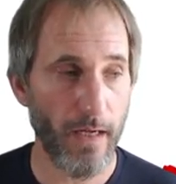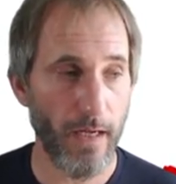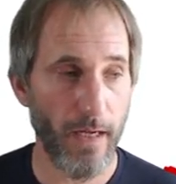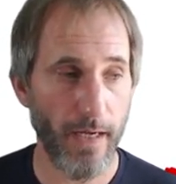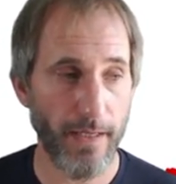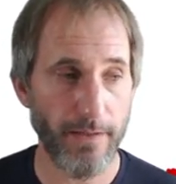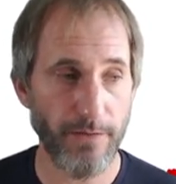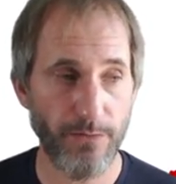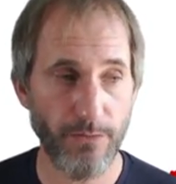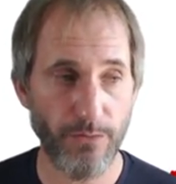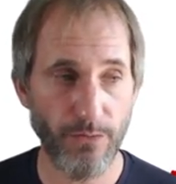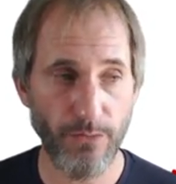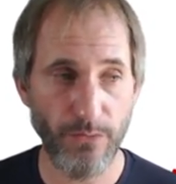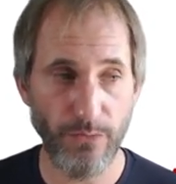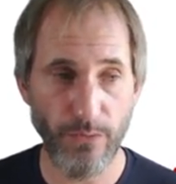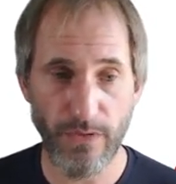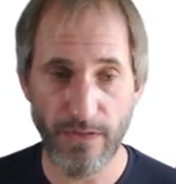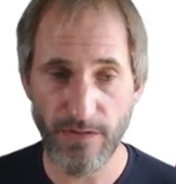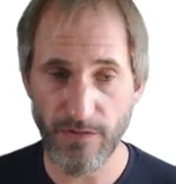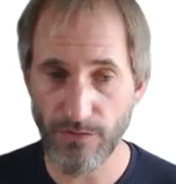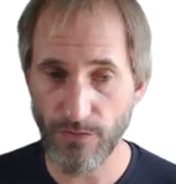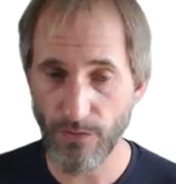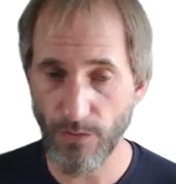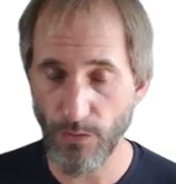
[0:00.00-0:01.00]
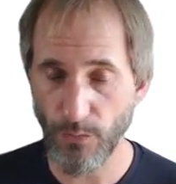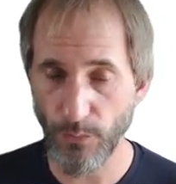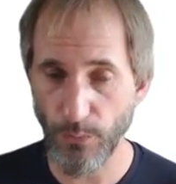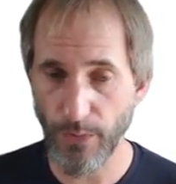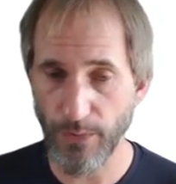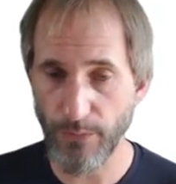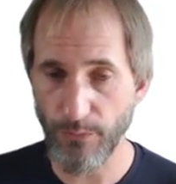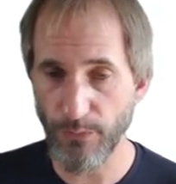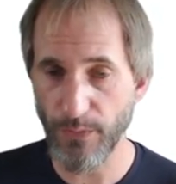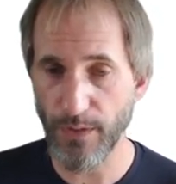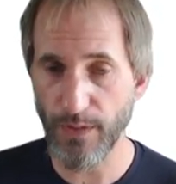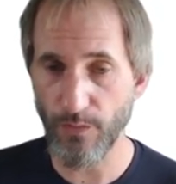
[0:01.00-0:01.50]
and during restore
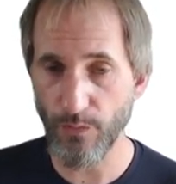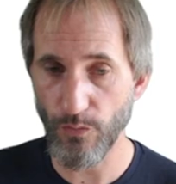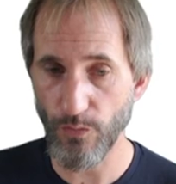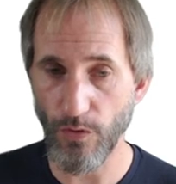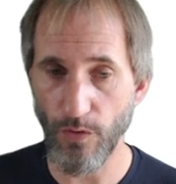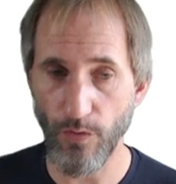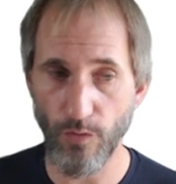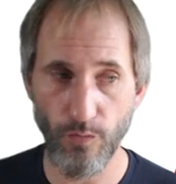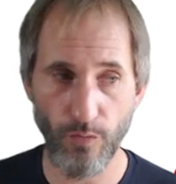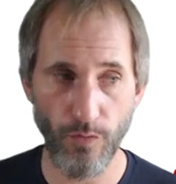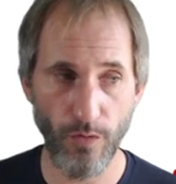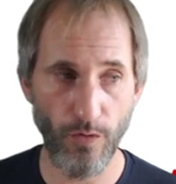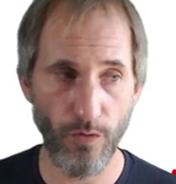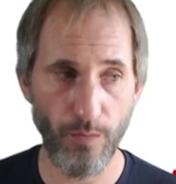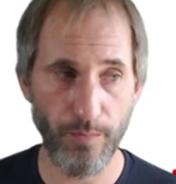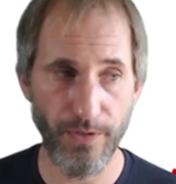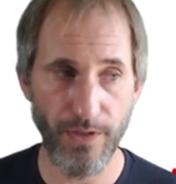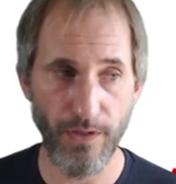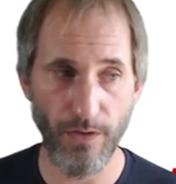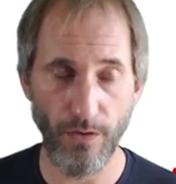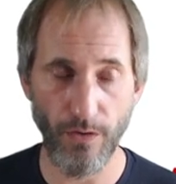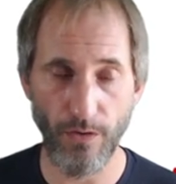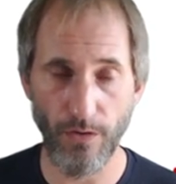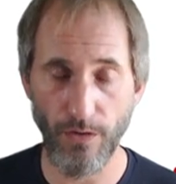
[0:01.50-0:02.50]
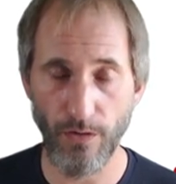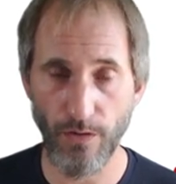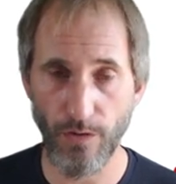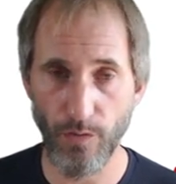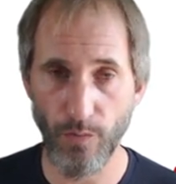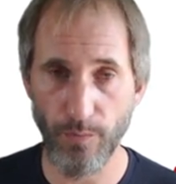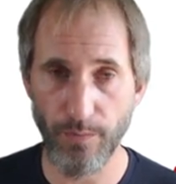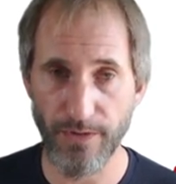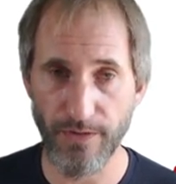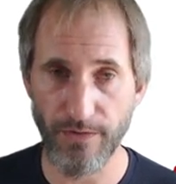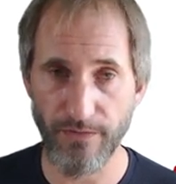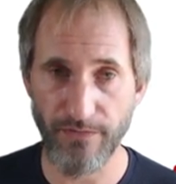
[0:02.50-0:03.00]
we reopen all
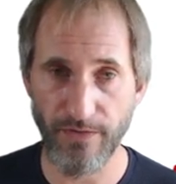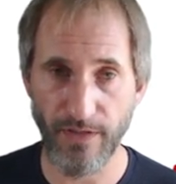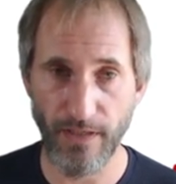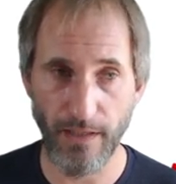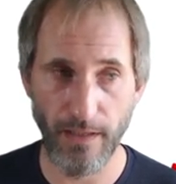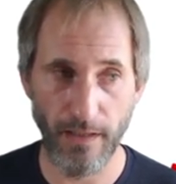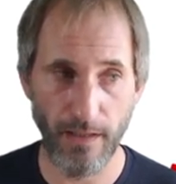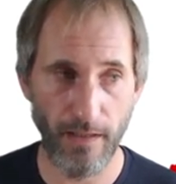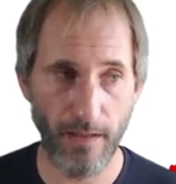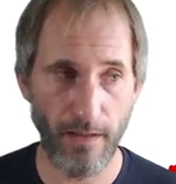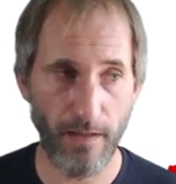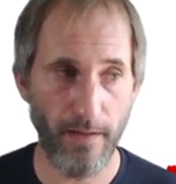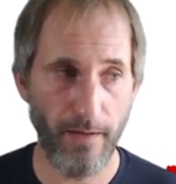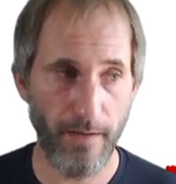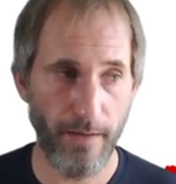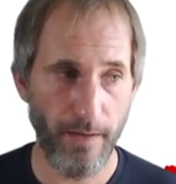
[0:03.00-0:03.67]
opened file